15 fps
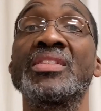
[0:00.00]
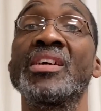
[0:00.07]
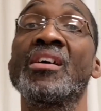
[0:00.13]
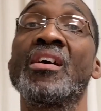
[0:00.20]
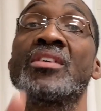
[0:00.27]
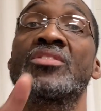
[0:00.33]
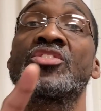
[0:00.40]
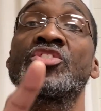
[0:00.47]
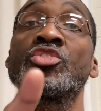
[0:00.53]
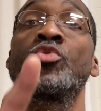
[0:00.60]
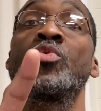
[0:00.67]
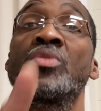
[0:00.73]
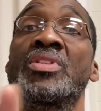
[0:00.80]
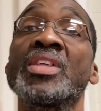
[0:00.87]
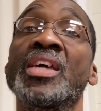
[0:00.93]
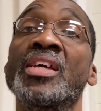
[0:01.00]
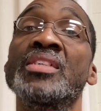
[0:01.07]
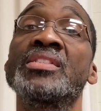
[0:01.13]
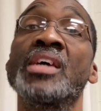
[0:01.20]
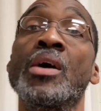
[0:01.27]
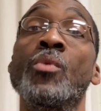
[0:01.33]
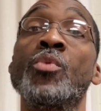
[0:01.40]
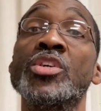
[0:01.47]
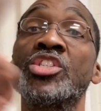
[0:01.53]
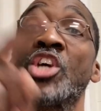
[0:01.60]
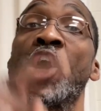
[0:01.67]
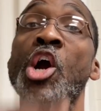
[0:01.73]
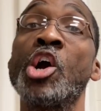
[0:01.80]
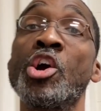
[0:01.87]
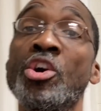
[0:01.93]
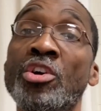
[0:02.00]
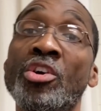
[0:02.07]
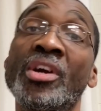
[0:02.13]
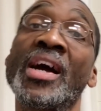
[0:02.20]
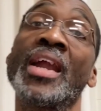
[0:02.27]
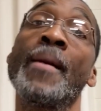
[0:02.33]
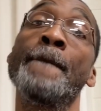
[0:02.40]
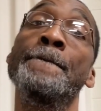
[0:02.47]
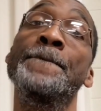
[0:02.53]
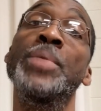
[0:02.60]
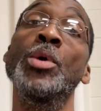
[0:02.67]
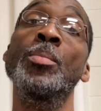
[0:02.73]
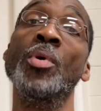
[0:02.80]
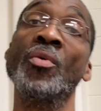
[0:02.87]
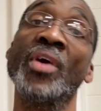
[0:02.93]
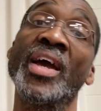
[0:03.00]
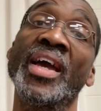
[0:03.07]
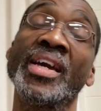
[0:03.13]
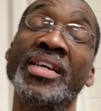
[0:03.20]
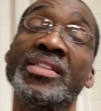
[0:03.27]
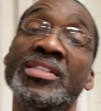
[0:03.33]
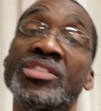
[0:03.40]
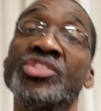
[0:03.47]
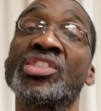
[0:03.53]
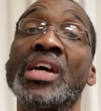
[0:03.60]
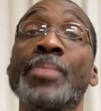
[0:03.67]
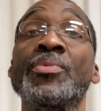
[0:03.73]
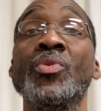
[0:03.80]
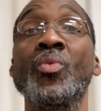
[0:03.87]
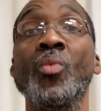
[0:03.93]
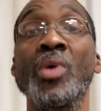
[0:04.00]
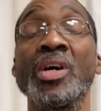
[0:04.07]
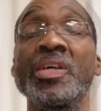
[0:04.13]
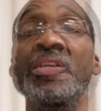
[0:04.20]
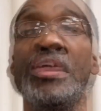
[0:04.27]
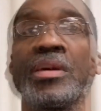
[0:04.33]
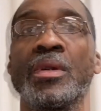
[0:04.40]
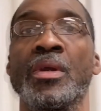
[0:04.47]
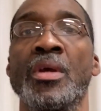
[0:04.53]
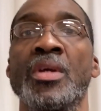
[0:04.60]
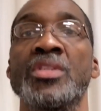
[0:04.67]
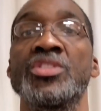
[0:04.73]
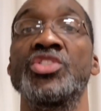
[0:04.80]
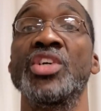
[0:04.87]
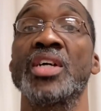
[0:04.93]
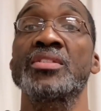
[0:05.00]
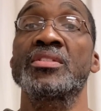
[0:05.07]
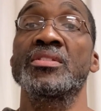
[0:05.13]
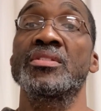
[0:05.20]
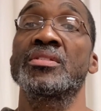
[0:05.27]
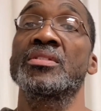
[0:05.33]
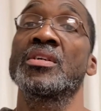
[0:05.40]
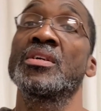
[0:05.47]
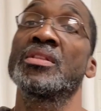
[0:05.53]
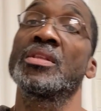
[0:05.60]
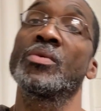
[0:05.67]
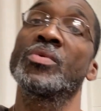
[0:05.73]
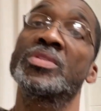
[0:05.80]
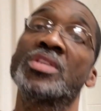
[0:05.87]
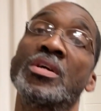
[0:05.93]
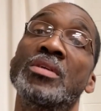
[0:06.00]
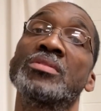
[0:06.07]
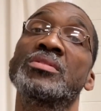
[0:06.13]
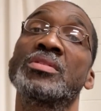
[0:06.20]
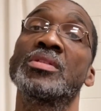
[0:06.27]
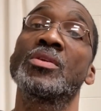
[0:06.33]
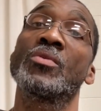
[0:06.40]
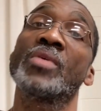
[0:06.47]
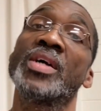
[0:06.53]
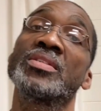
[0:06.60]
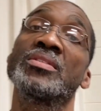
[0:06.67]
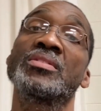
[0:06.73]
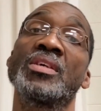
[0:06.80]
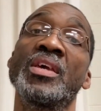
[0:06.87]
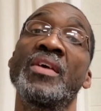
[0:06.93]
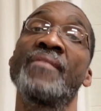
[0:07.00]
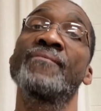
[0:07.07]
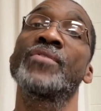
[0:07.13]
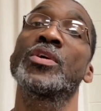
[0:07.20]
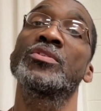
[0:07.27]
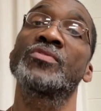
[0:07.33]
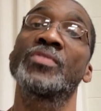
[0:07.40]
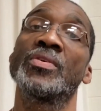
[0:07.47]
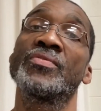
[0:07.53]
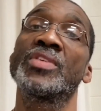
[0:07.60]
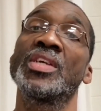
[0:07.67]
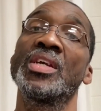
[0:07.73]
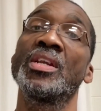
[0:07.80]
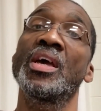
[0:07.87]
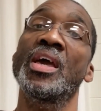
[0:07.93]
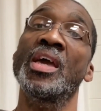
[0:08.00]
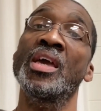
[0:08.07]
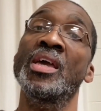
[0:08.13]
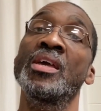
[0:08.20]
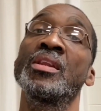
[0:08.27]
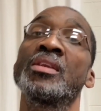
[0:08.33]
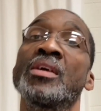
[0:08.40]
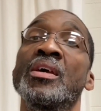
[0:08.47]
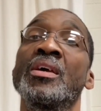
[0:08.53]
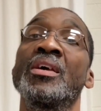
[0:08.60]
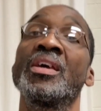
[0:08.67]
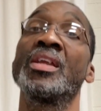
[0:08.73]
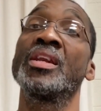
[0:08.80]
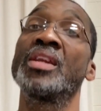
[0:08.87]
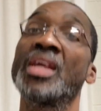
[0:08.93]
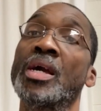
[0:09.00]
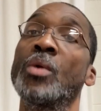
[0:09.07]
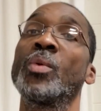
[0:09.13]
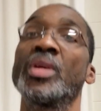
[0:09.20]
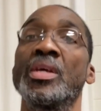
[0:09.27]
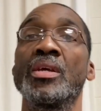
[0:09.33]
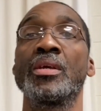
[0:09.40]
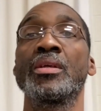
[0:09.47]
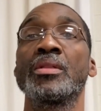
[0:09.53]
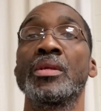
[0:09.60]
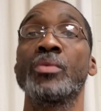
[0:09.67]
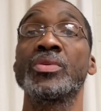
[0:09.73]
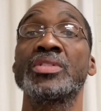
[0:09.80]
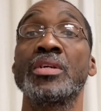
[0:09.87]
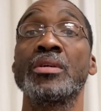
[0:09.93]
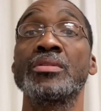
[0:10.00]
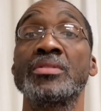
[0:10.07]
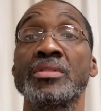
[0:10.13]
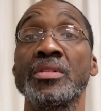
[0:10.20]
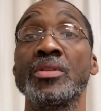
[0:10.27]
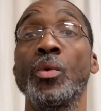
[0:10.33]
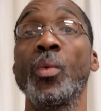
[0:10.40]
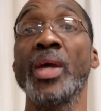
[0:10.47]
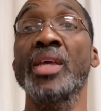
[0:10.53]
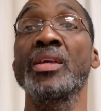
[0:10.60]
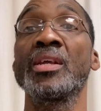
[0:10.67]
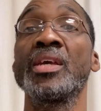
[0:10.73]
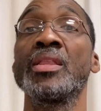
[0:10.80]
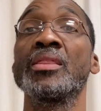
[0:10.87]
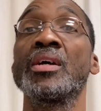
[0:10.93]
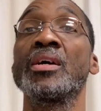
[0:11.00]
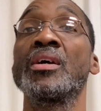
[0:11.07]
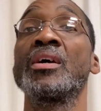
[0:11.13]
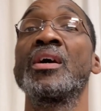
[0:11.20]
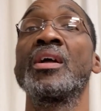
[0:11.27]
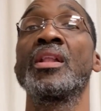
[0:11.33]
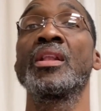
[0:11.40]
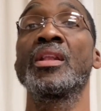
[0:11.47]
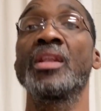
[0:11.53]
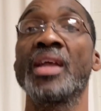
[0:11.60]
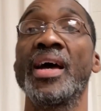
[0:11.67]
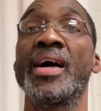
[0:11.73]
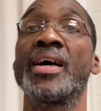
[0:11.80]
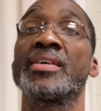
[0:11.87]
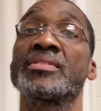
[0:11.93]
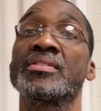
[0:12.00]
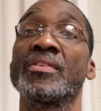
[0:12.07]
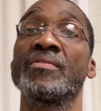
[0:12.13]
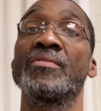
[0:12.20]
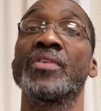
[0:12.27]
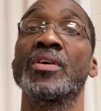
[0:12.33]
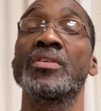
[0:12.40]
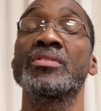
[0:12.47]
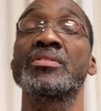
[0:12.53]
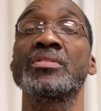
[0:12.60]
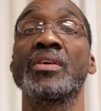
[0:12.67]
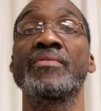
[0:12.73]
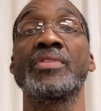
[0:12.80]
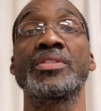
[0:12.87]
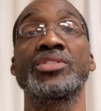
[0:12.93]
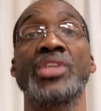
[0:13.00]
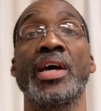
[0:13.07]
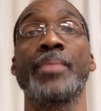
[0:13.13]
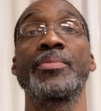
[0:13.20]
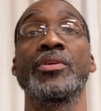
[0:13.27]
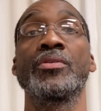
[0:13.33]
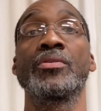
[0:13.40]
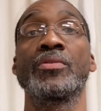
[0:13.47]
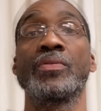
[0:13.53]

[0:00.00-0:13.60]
there are two things that return or kind of boomerang in this chapter. One, justice that returns to the righteous in verse 15, and iniquity that returns to the wicked in the last verse of the chapter.